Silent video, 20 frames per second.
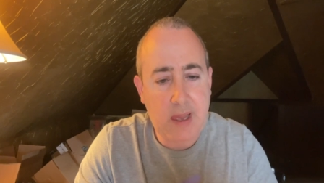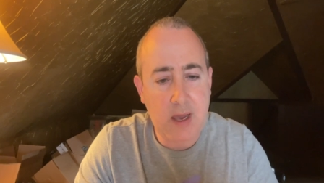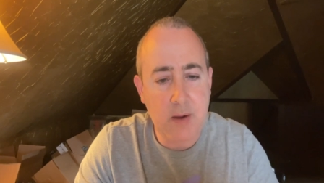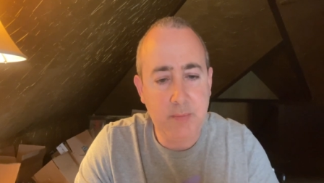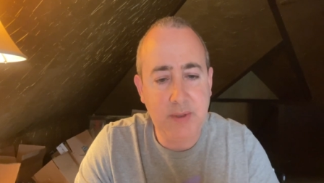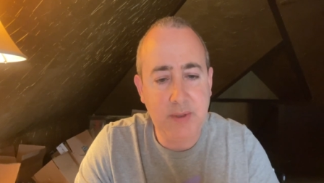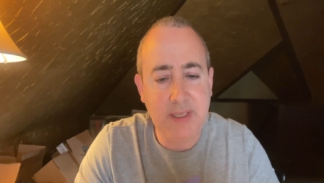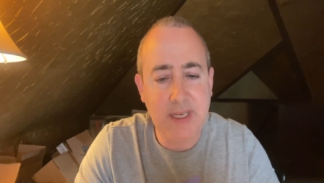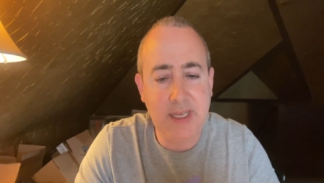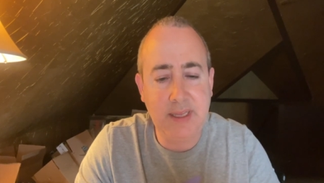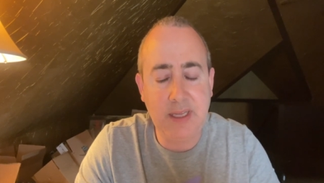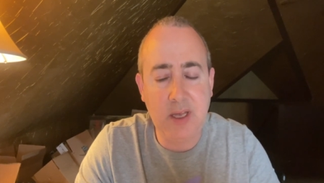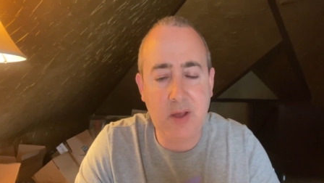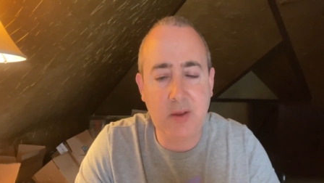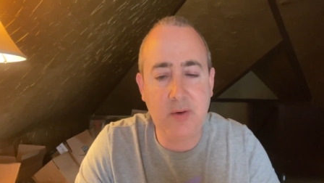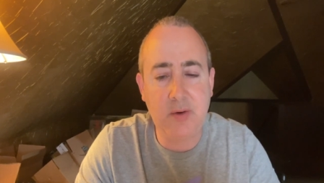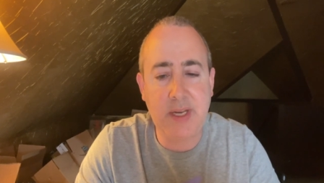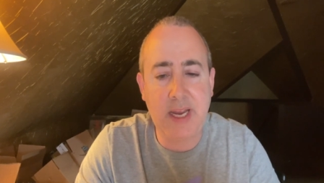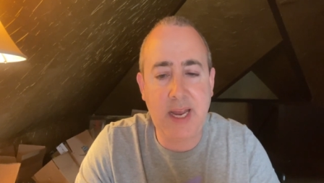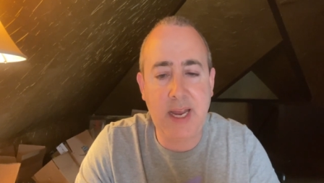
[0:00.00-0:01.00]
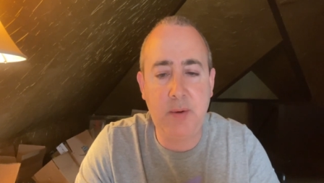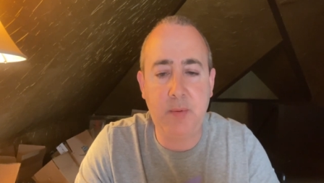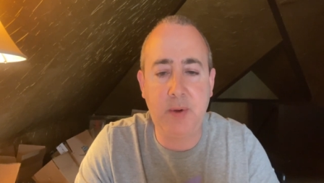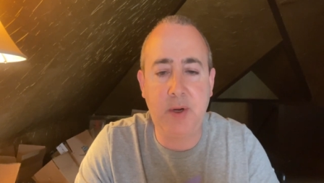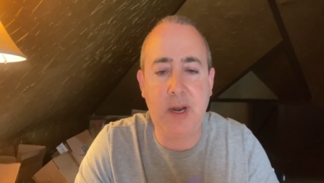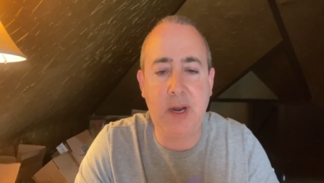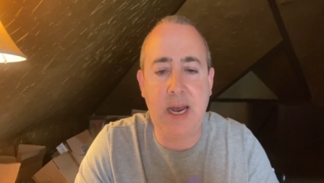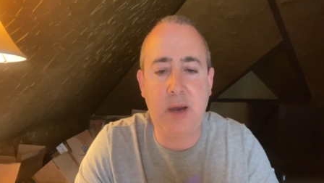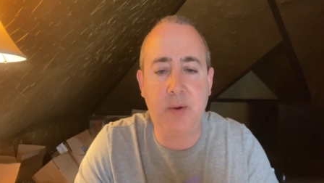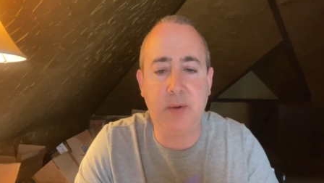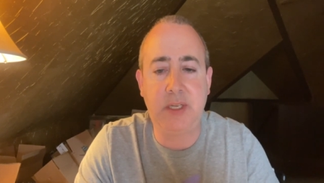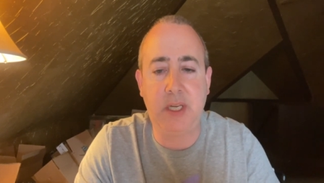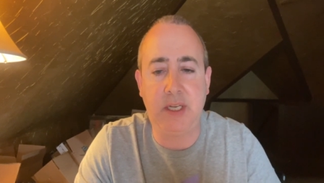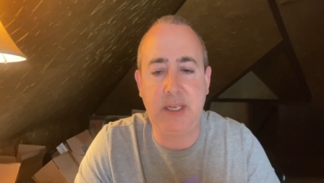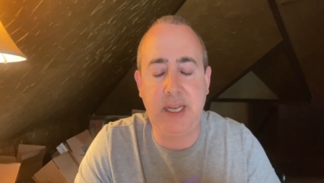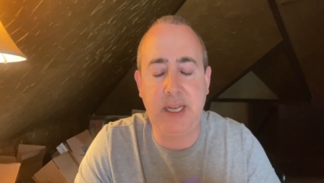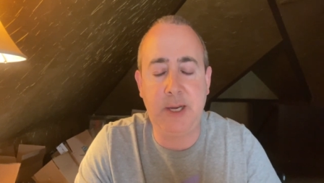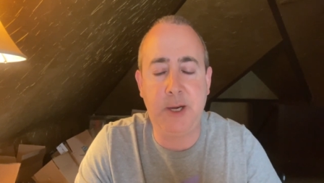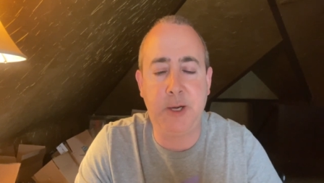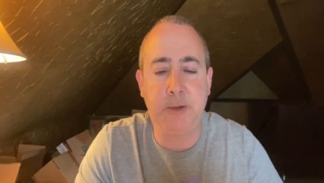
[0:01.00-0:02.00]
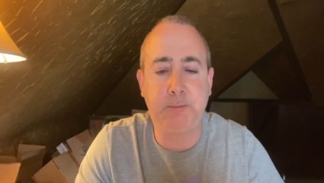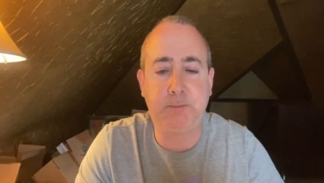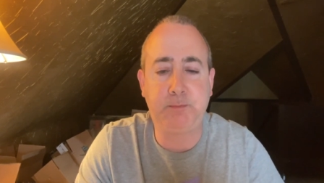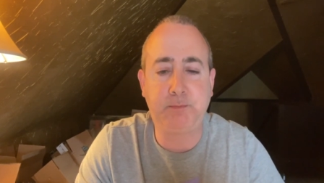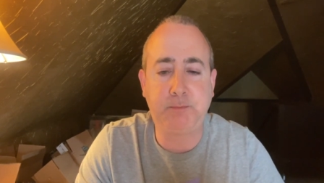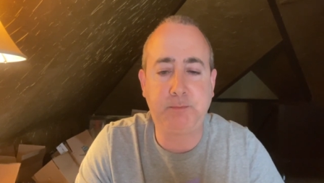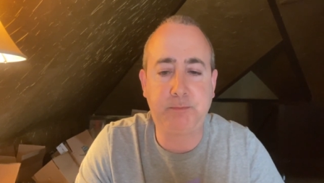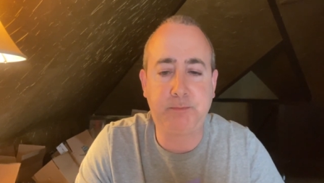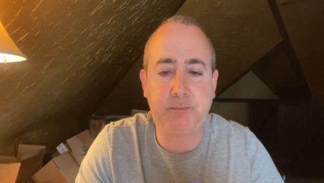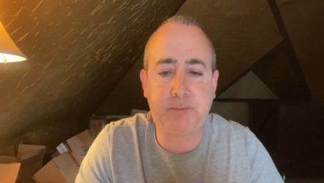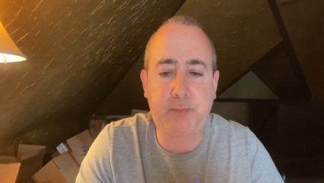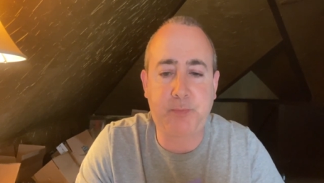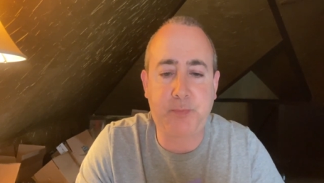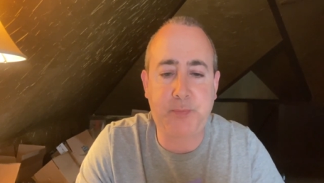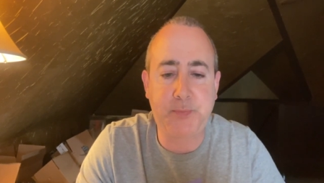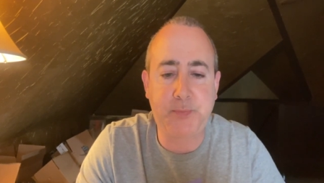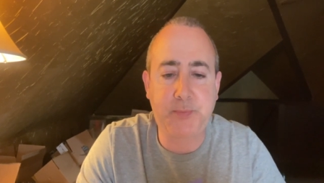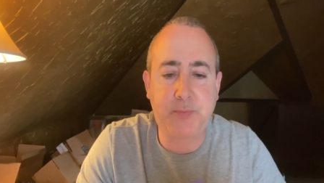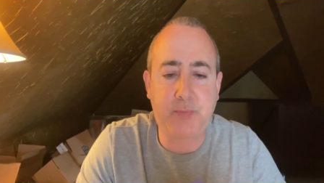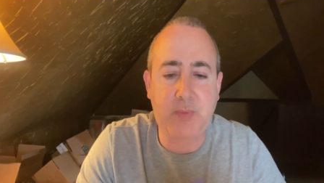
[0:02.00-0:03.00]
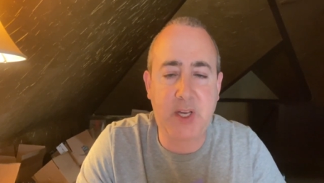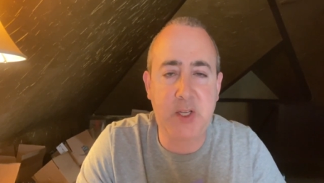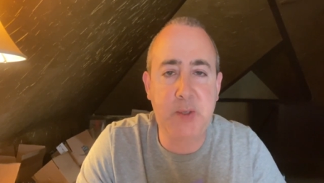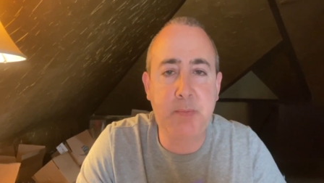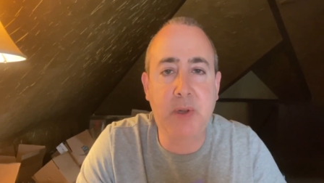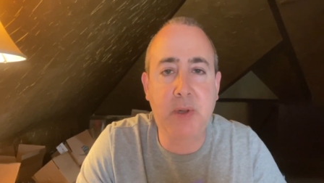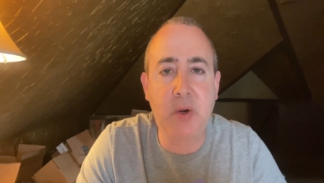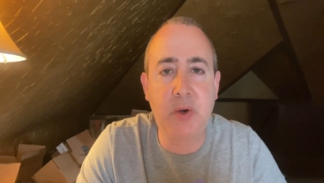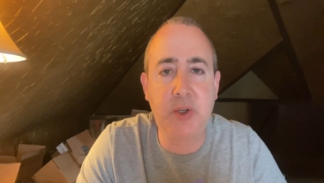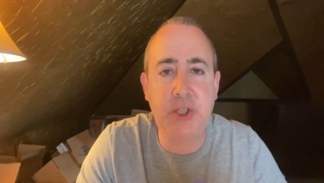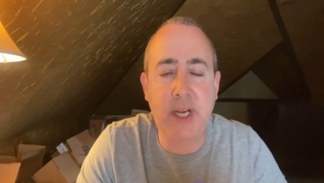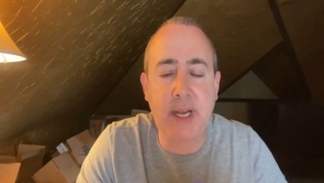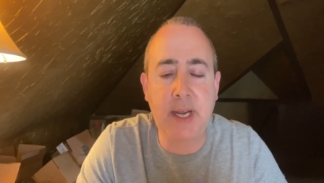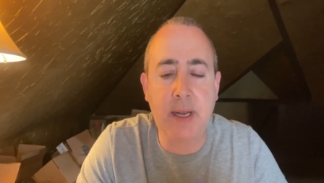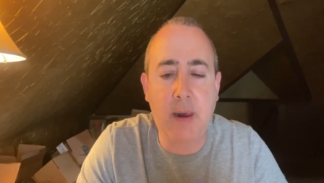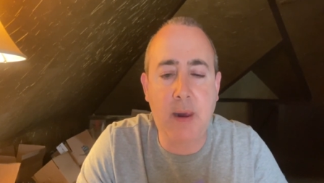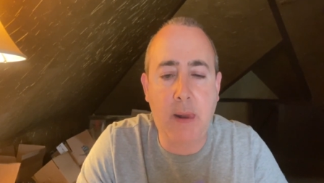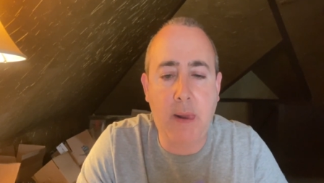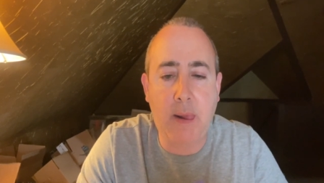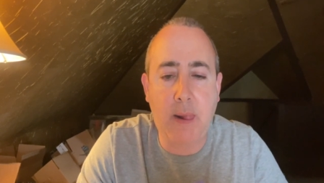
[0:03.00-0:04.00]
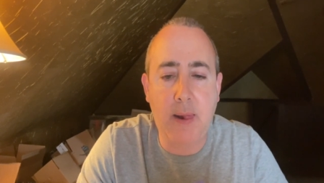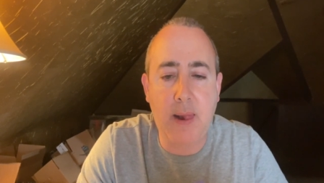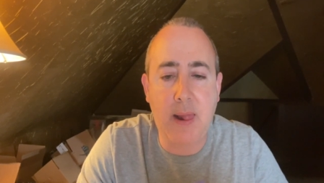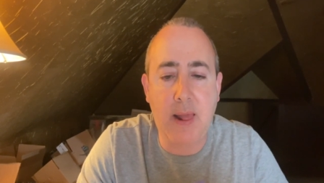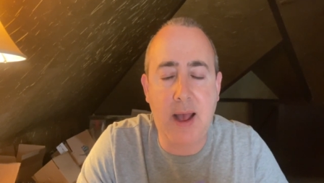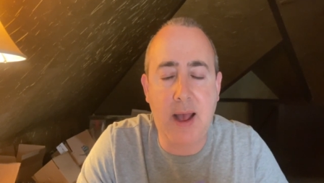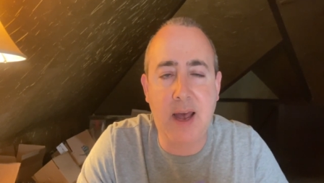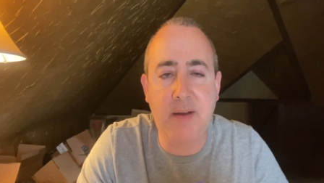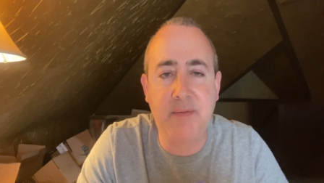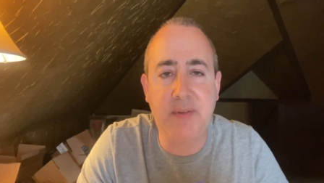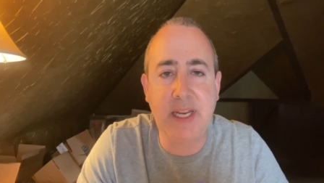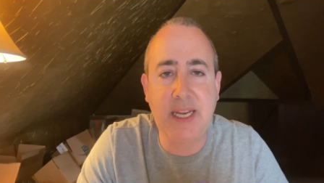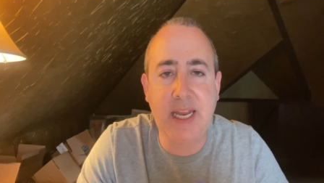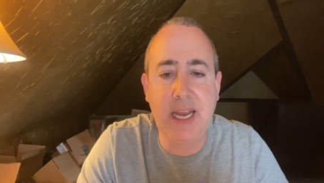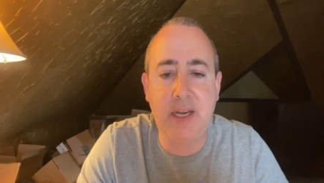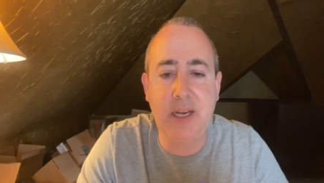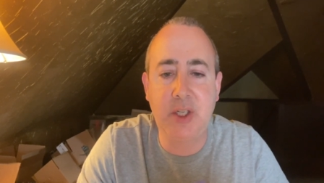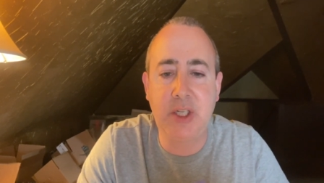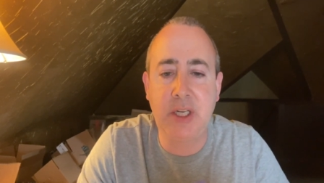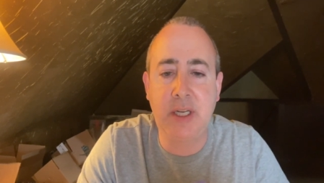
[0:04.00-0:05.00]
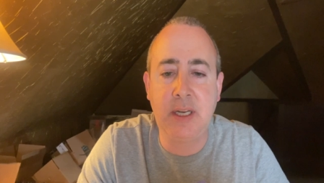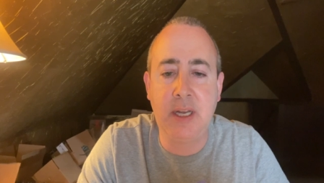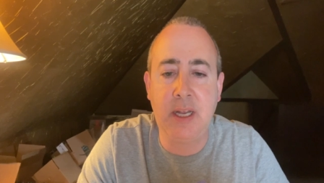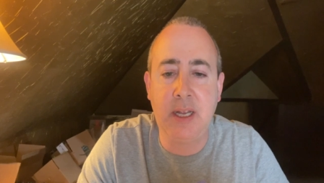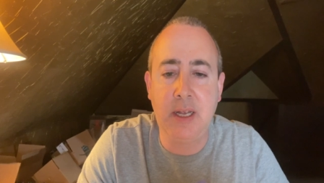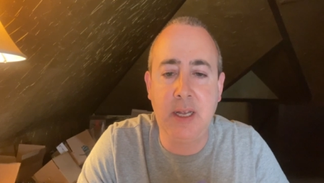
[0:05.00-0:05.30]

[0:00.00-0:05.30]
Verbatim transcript: But then the other day, we were out to dinner, splurging on vacation.